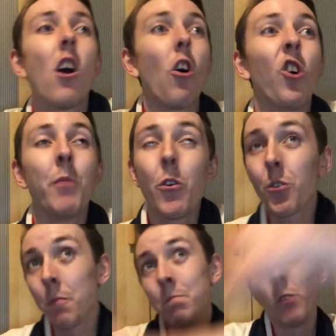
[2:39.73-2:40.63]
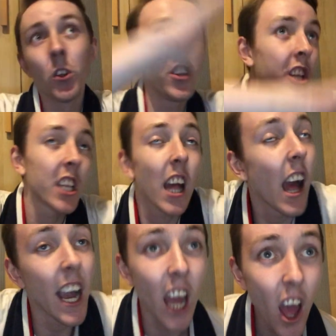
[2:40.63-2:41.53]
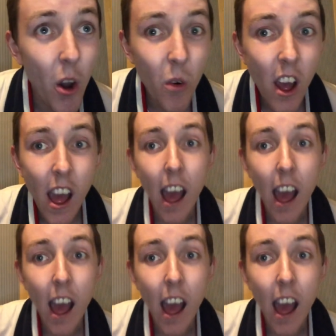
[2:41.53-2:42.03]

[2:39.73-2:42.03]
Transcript: almost months ago,